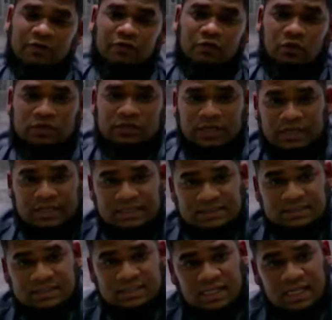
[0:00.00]
type of water
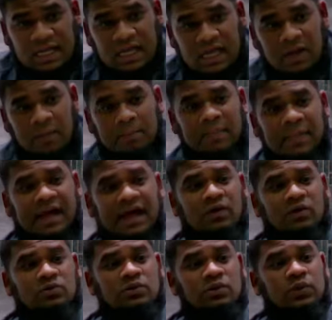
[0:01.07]
is
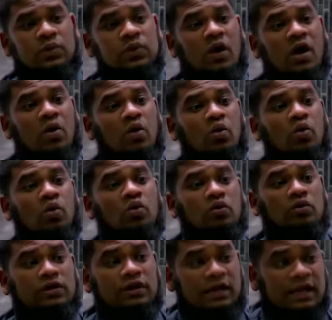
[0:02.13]
ma'un
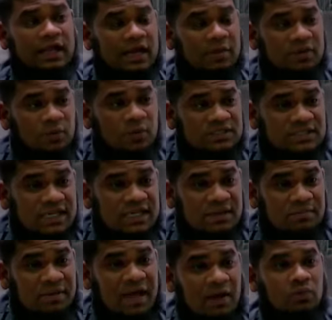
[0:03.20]
tahurun. In Arabic we
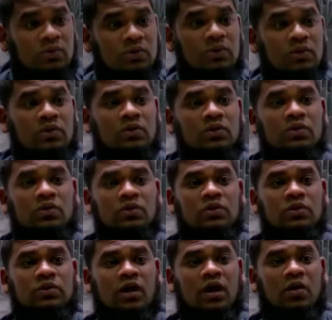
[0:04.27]
say ma'un
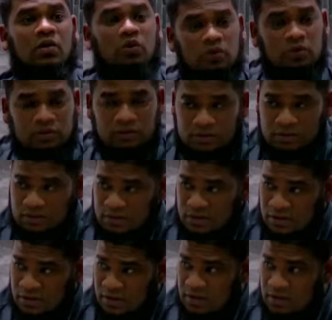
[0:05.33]
tahurun.
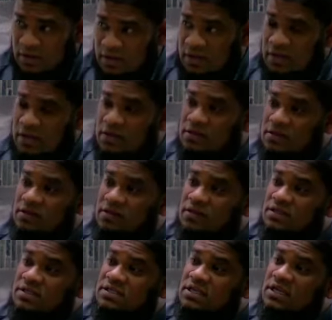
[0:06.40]

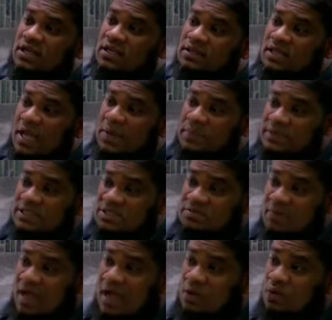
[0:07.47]
The second type
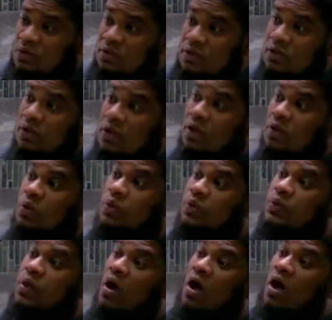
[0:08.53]
is ma'un
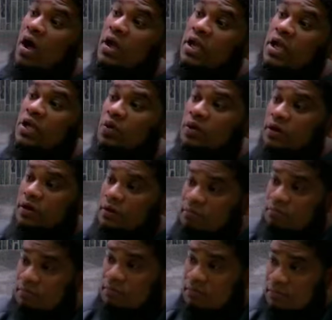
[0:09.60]
tahirun.